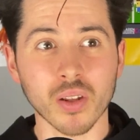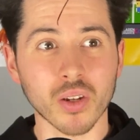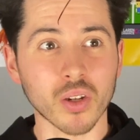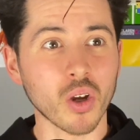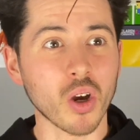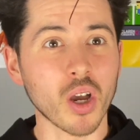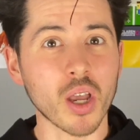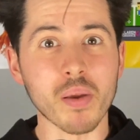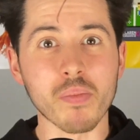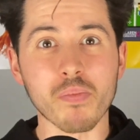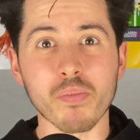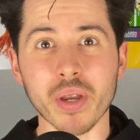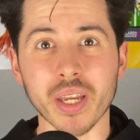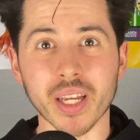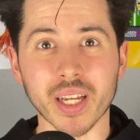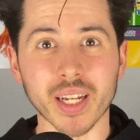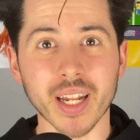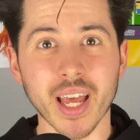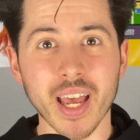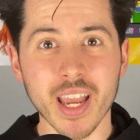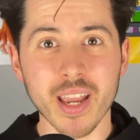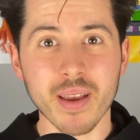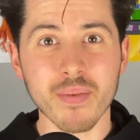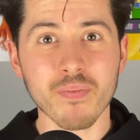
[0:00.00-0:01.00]
Not a big
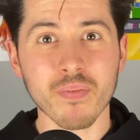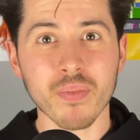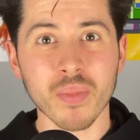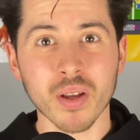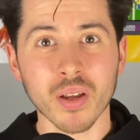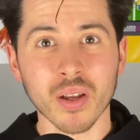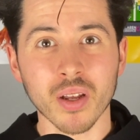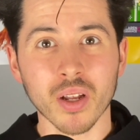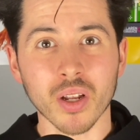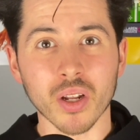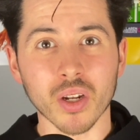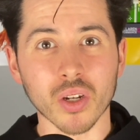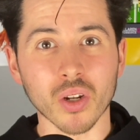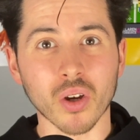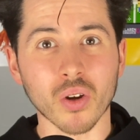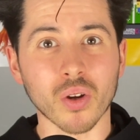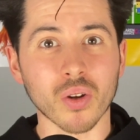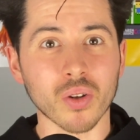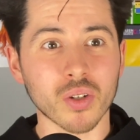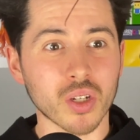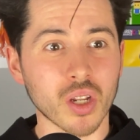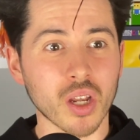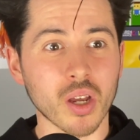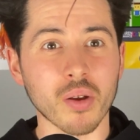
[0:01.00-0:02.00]
name,
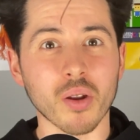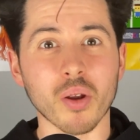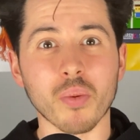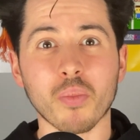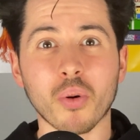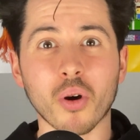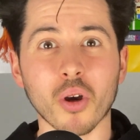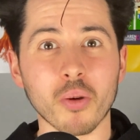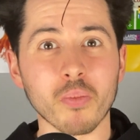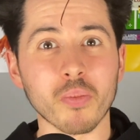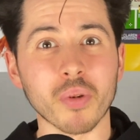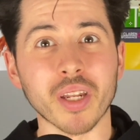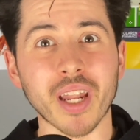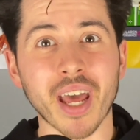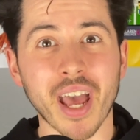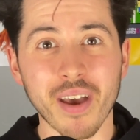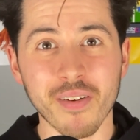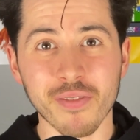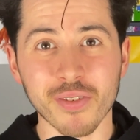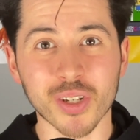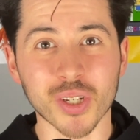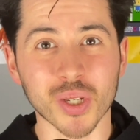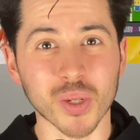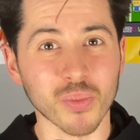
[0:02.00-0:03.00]
not an appointment that
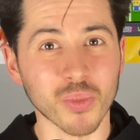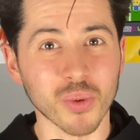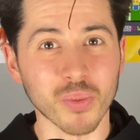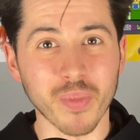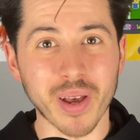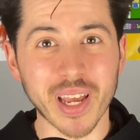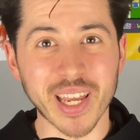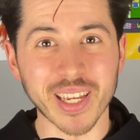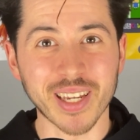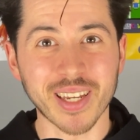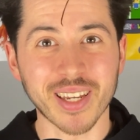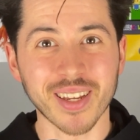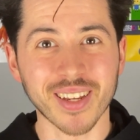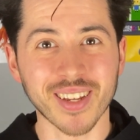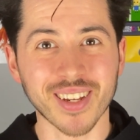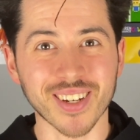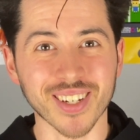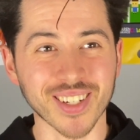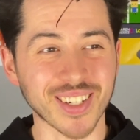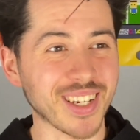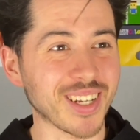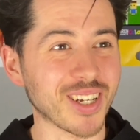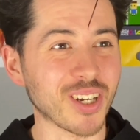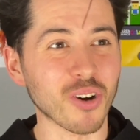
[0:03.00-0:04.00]
Everton would make
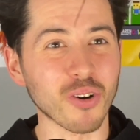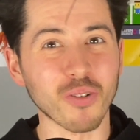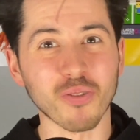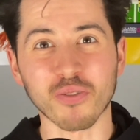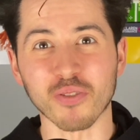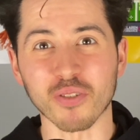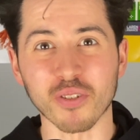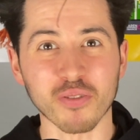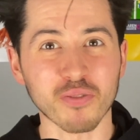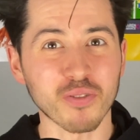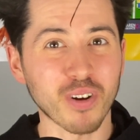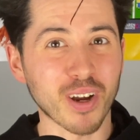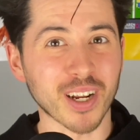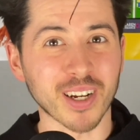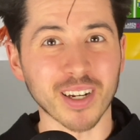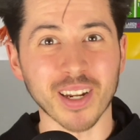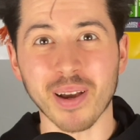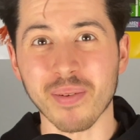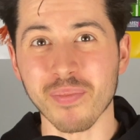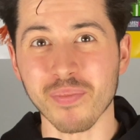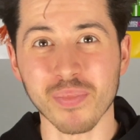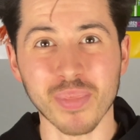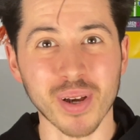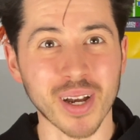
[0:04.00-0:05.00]
because they go for a Frank
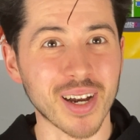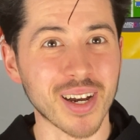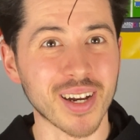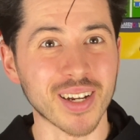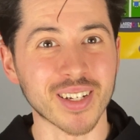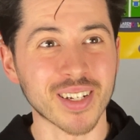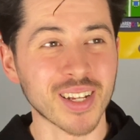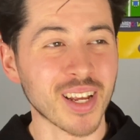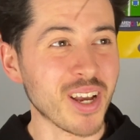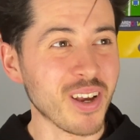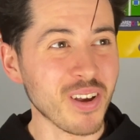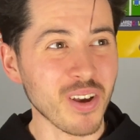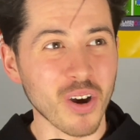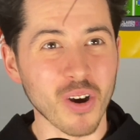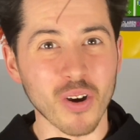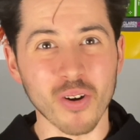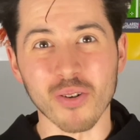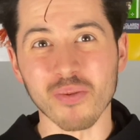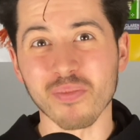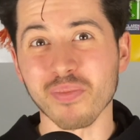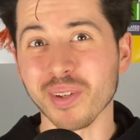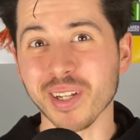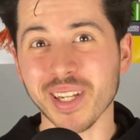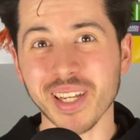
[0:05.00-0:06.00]
Lampard or
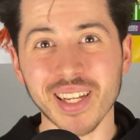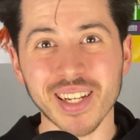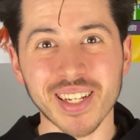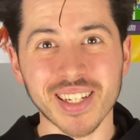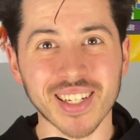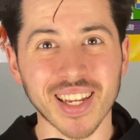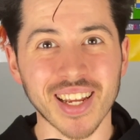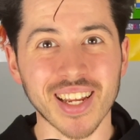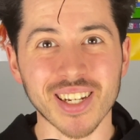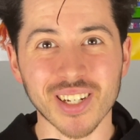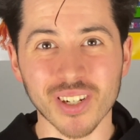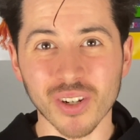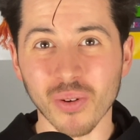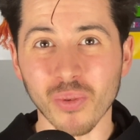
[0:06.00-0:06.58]
a Benitez or